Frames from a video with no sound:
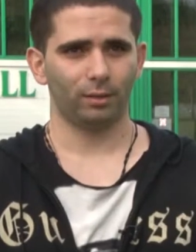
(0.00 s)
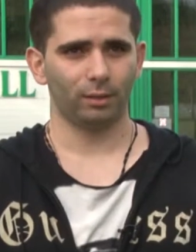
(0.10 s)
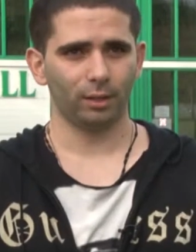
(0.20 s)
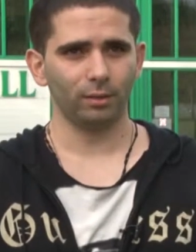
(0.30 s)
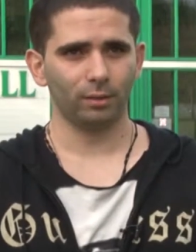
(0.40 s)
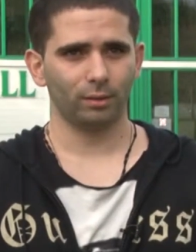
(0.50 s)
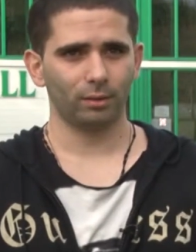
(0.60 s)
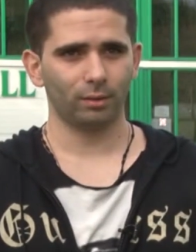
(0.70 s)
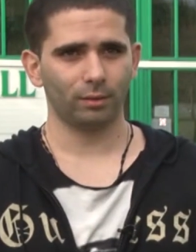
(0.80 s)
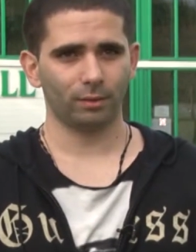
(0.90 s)
Yeah.
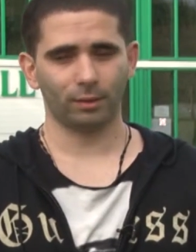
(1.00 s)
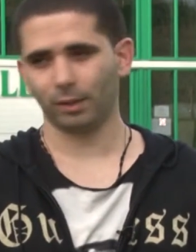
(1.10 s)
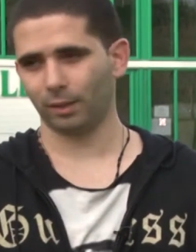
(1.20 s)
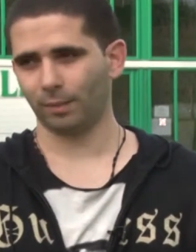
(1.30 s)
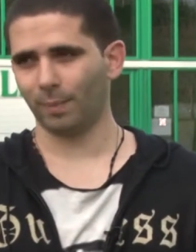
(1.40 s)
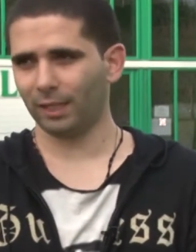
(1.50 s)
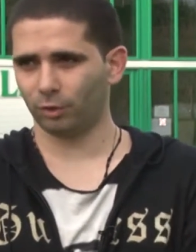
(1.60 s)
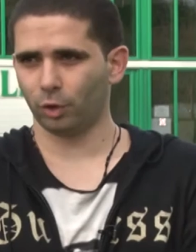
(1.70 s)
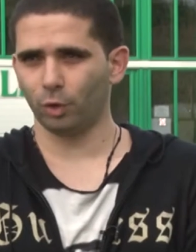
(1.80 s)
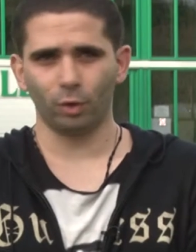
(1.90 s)

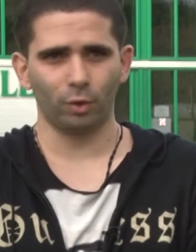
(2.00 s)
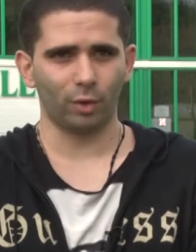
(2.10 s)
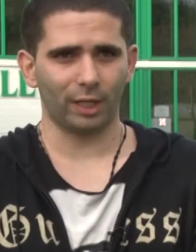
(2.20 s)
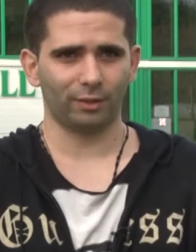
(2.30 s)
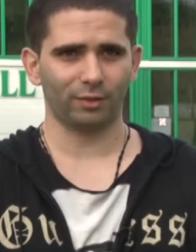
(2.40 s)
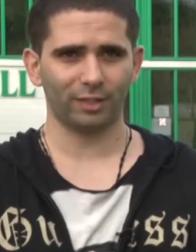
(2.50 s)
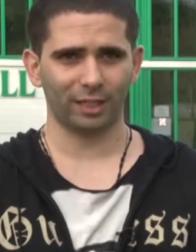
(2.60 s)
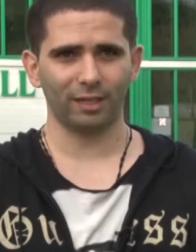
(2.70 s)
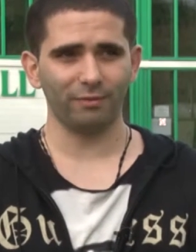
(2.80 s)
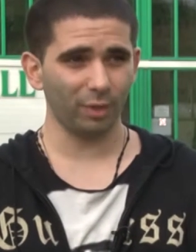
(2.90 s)
Makes you
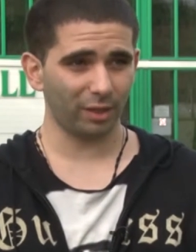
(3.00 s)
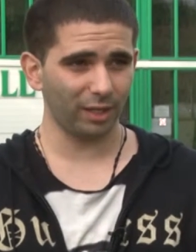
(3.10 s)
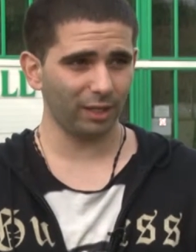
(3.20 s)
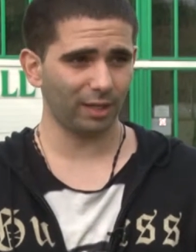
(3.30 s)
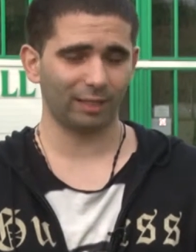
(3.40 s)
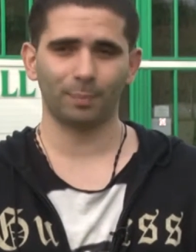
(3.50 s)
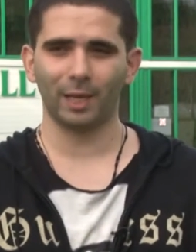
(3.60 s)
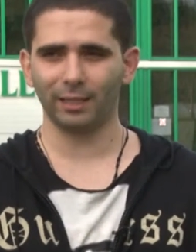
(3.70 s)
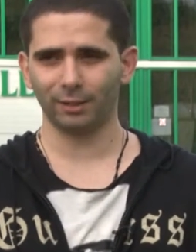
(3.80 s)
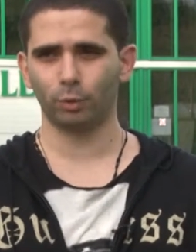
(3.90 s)
understand everything,
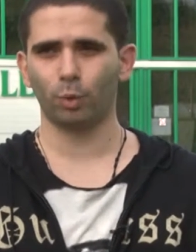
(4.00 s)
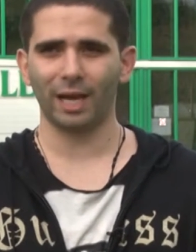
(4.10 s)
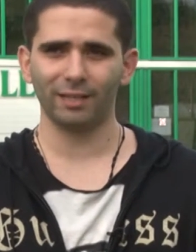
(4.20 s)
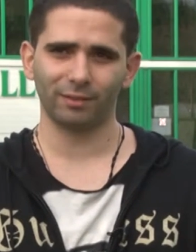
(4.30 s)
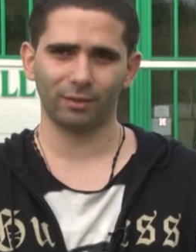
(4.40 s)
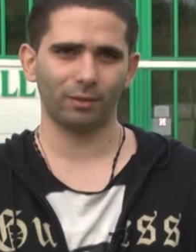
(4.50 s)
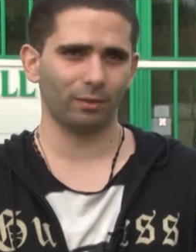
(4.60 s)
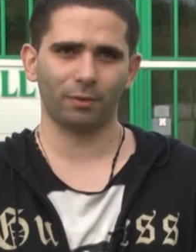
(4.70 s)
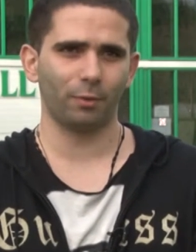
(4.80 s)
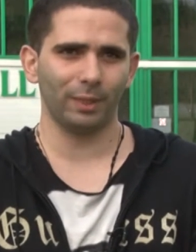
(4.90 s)
explaining twice
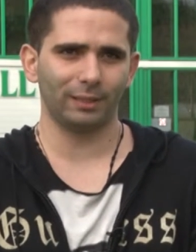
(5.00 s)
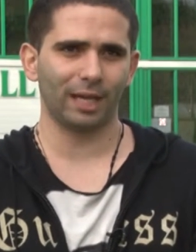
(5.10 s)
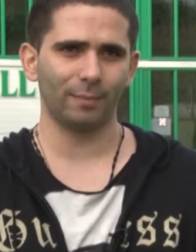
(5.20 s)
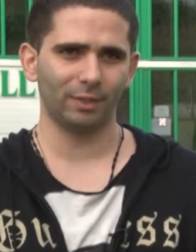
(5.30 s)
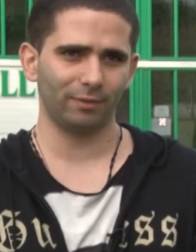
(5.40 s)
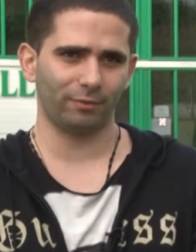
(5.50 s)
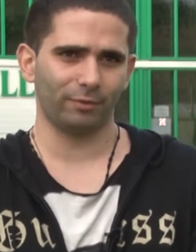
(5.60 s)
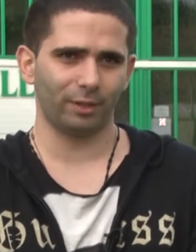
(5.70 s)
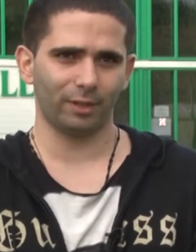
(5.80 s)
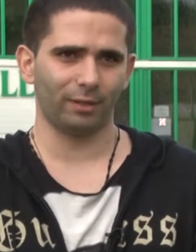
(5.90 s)
or three times
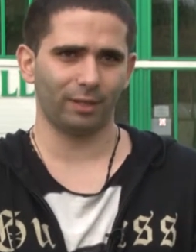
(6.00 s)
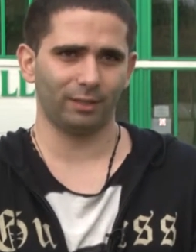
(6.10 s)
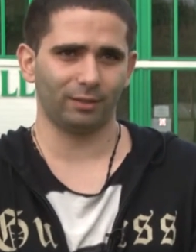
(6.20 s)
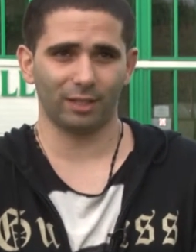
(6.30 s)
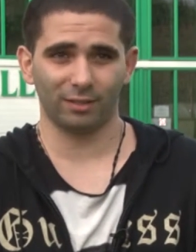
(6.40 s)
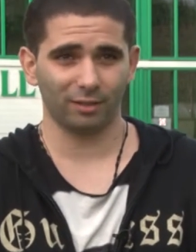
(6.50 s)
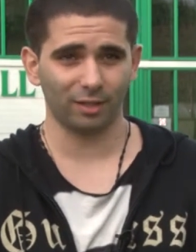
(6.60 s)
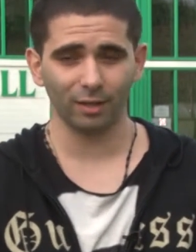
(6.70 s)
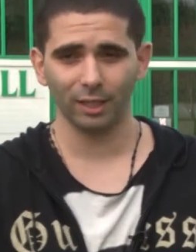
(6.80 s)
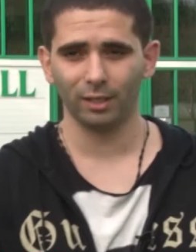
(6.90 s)
if it's
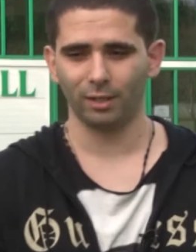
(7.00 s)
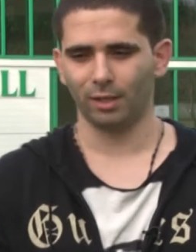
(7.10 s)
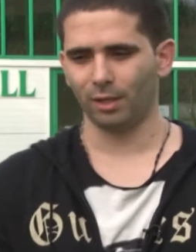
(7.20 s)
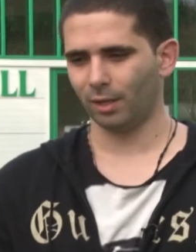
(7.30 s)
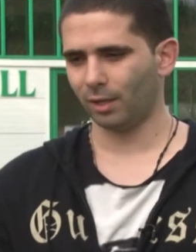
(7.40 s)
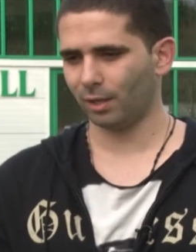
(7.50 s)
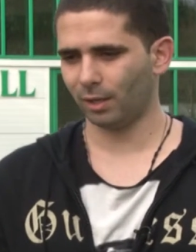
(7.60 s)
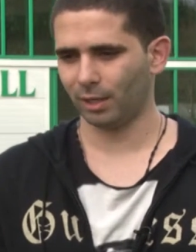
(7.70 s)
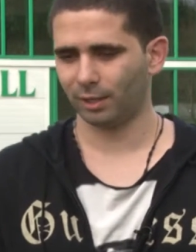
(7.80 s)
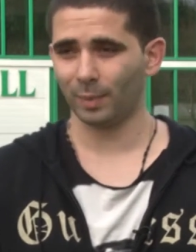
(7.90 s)
necessary,
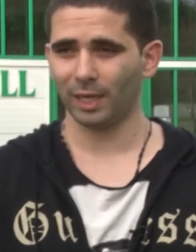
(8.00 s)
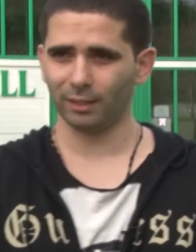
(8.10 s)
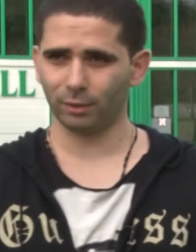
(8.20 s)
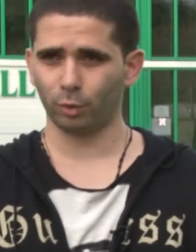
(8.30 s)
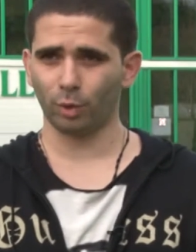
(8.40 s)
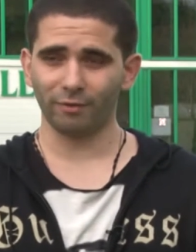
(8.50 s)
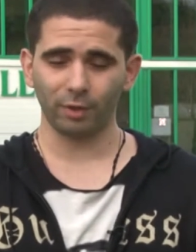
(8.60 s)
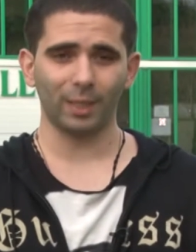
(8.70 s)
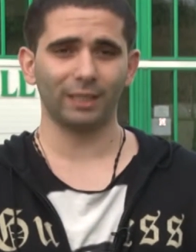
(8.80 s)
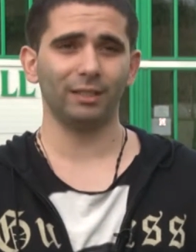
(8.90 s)
explaining to
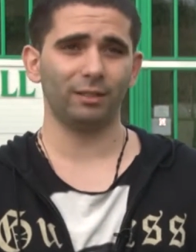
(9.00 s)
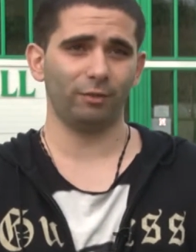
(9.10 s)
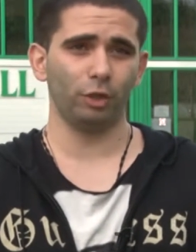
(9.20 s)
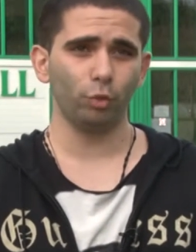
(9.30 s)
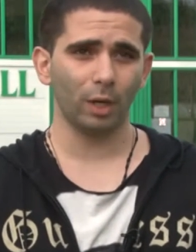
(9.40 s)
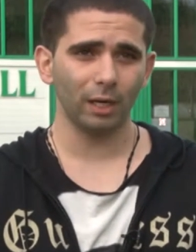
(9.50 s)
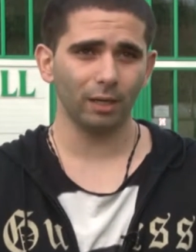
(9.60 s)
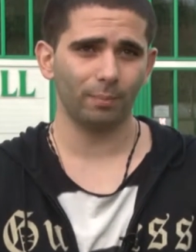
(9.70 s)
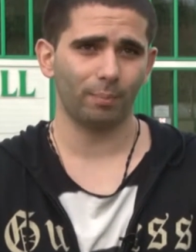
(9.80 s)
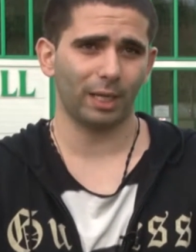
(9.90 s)
everybody individual,
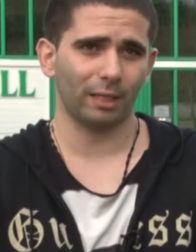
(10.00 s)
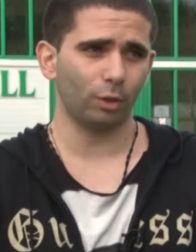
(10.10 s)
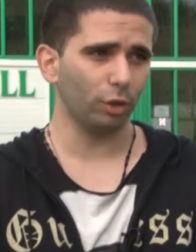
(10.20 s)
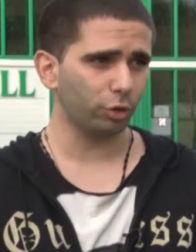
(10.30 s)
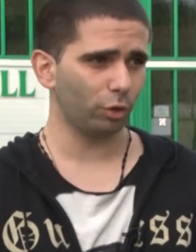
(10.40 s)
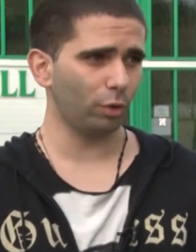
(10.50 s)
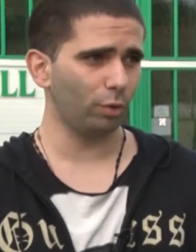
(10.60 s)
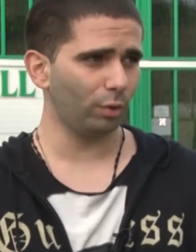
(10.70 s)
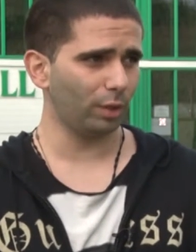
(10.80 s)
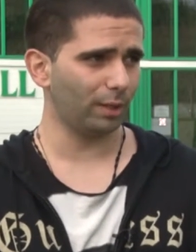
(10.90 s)
but
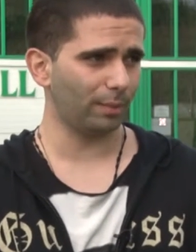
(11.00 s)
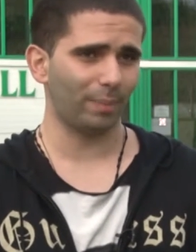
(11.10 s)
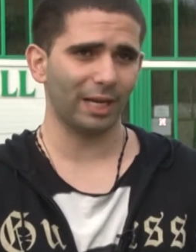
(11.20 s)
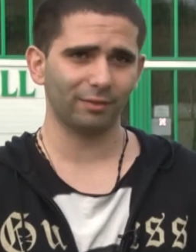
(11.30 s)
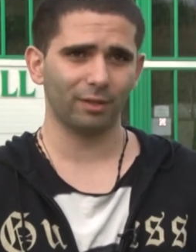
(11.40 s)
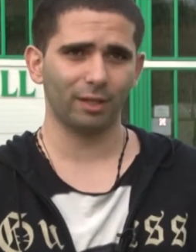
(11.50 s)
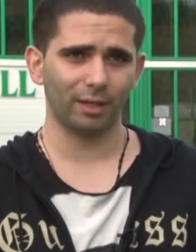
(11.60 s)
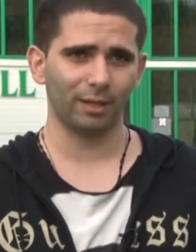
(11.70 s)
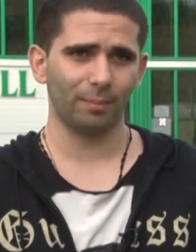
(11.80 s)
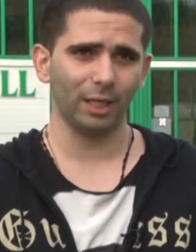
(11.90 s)
also pass
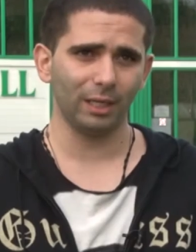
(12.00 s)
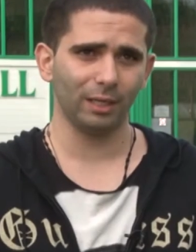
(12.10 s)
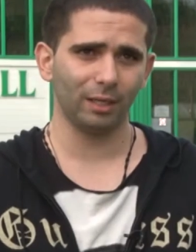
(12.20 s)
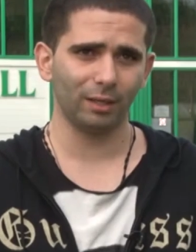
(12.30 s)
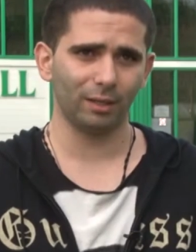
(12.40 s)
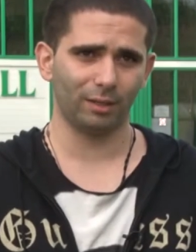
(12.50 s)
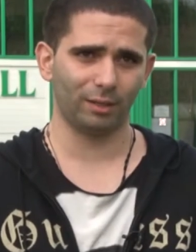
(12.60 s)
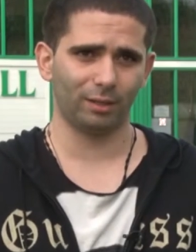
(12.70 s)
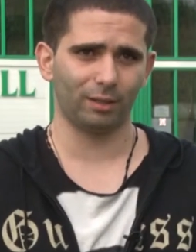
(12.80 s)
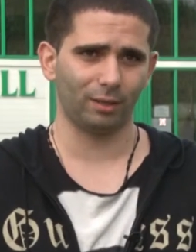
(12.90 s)
the meaning
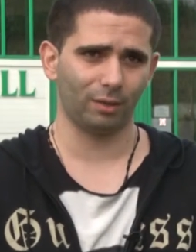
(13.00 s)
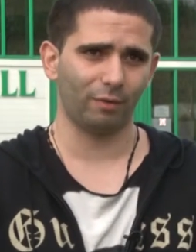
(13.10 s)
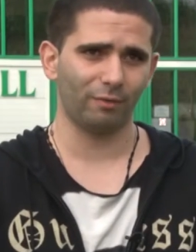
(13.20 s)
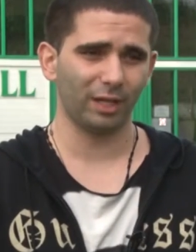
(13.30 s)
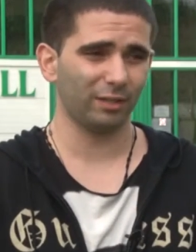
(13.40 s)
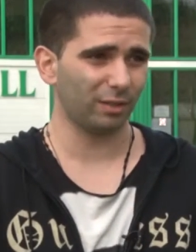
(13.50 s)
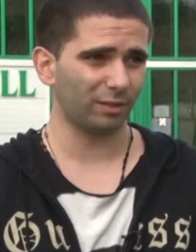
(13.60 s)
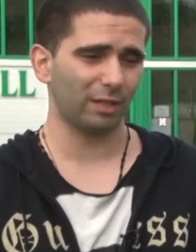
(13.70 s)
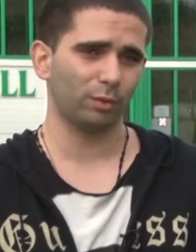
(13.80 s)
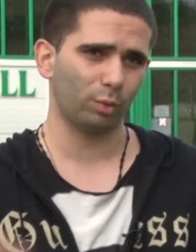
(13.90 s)
of the
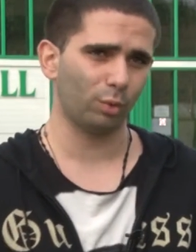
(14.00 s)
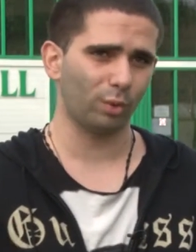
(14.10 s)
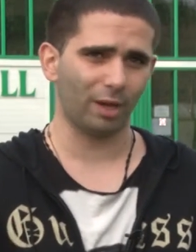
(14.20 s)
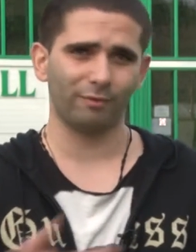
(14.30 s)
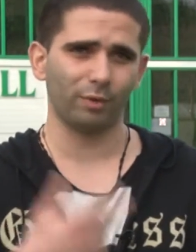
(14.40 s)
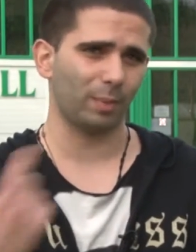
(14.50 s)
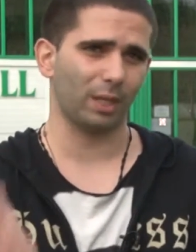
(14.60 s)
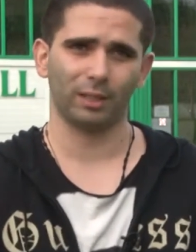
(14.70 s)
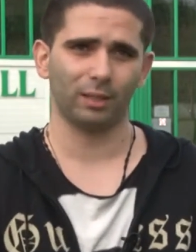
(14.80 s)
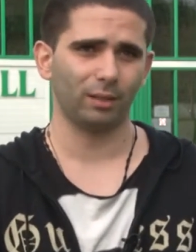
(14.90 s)
exercise to everybody.